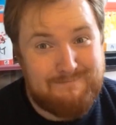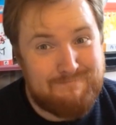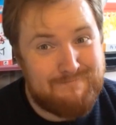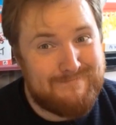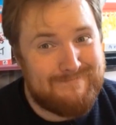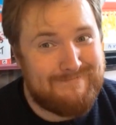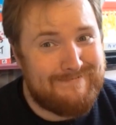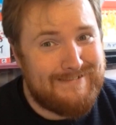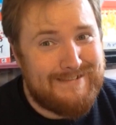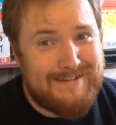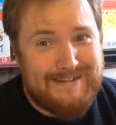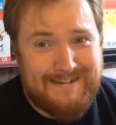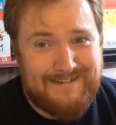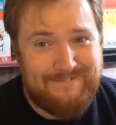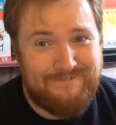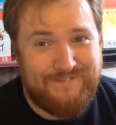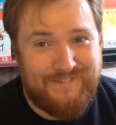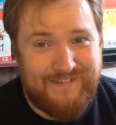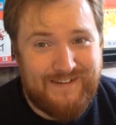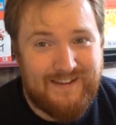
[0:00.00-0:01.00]
I'm
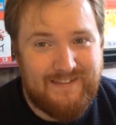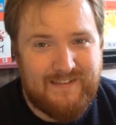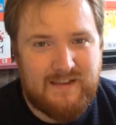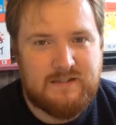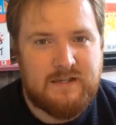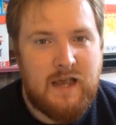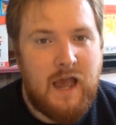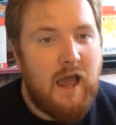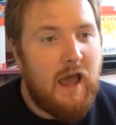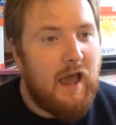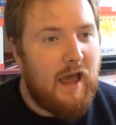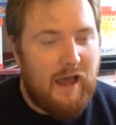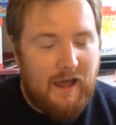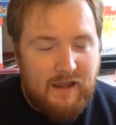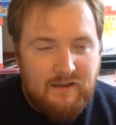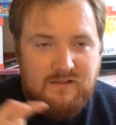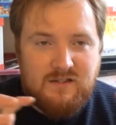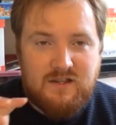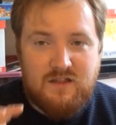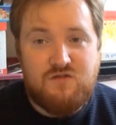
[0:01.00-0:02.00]
really feeling this.
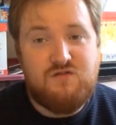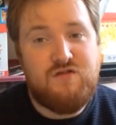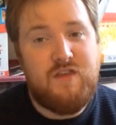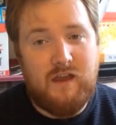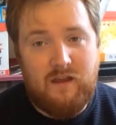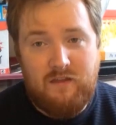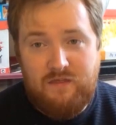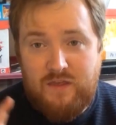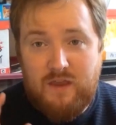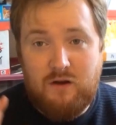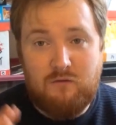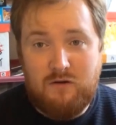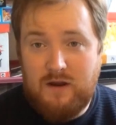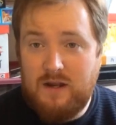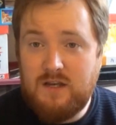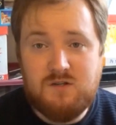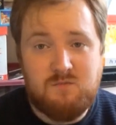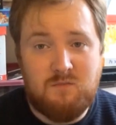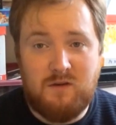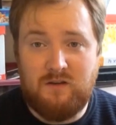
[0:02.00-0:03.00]
And the
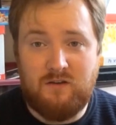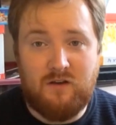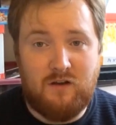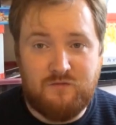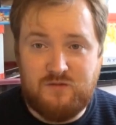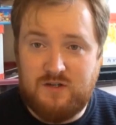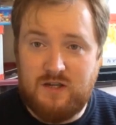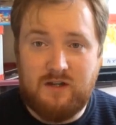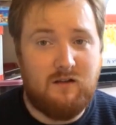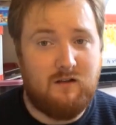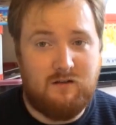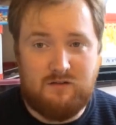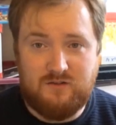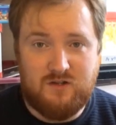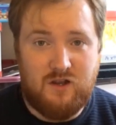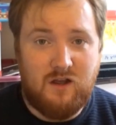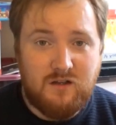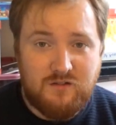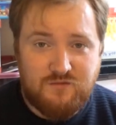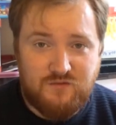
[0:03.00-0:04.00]
arrangement of Jellicle
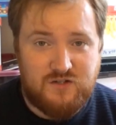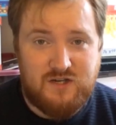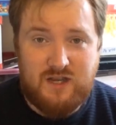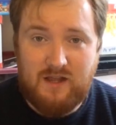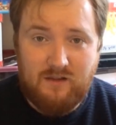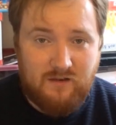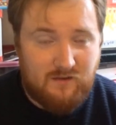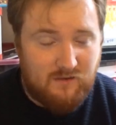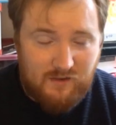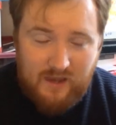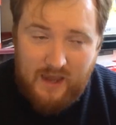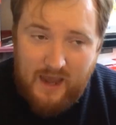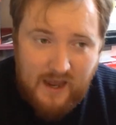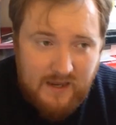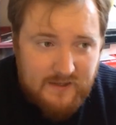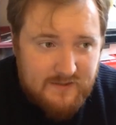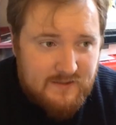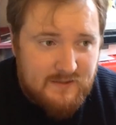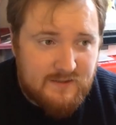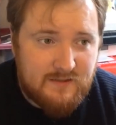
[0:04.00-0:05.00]
songs for Jellicle
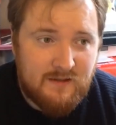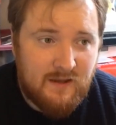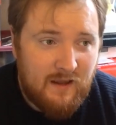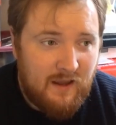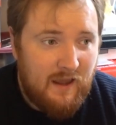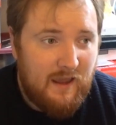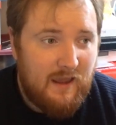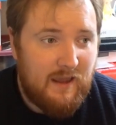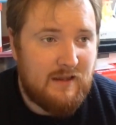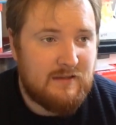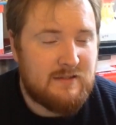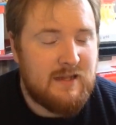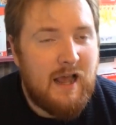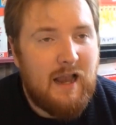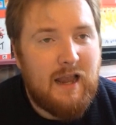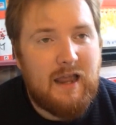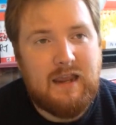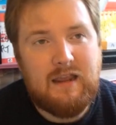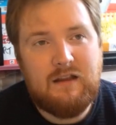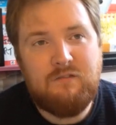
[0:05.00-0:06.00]
cats is
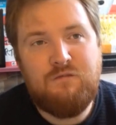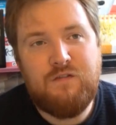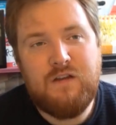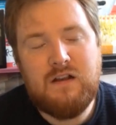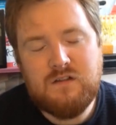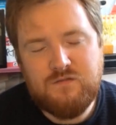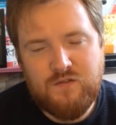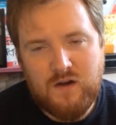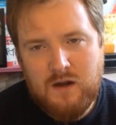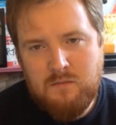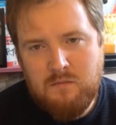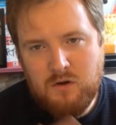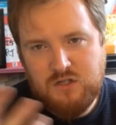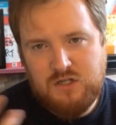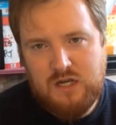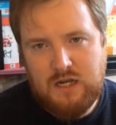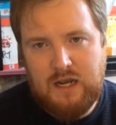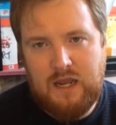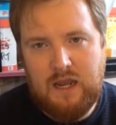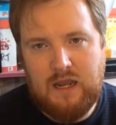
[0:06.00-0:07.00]
like, it feels very
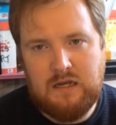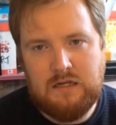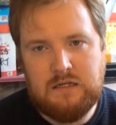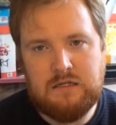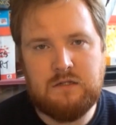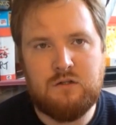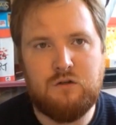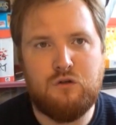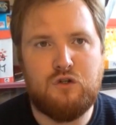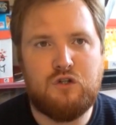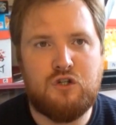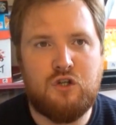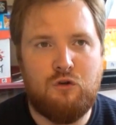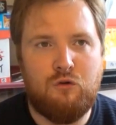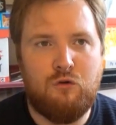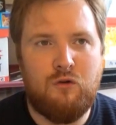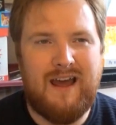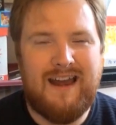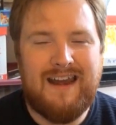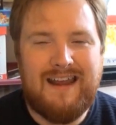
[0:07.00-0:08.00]
much akin
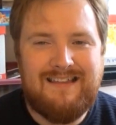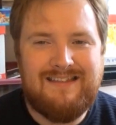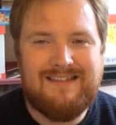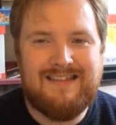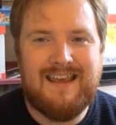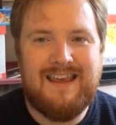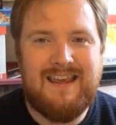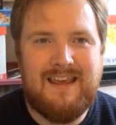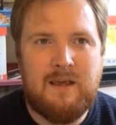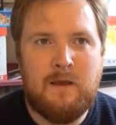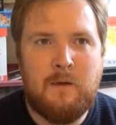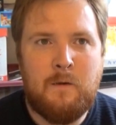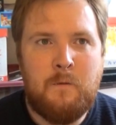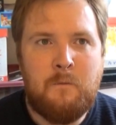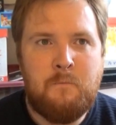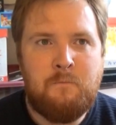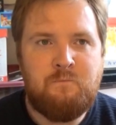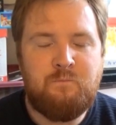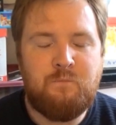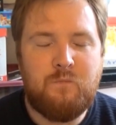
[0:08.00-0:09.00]
to, and I think
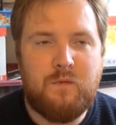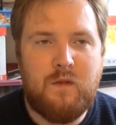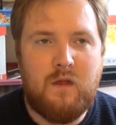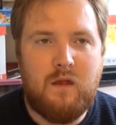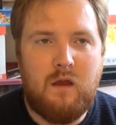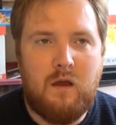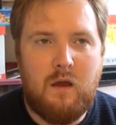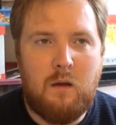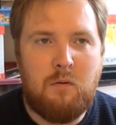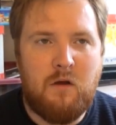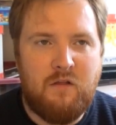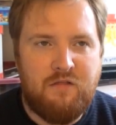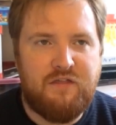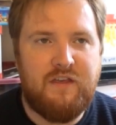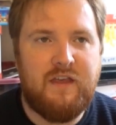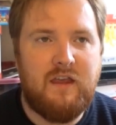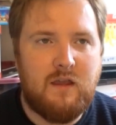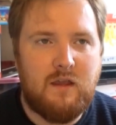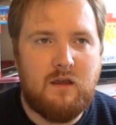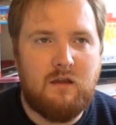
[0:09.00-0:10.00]
upon
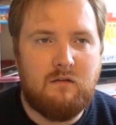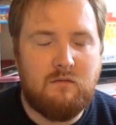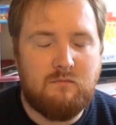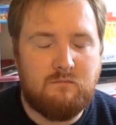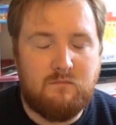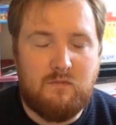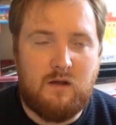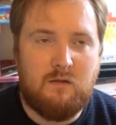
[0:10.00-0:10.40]
thinking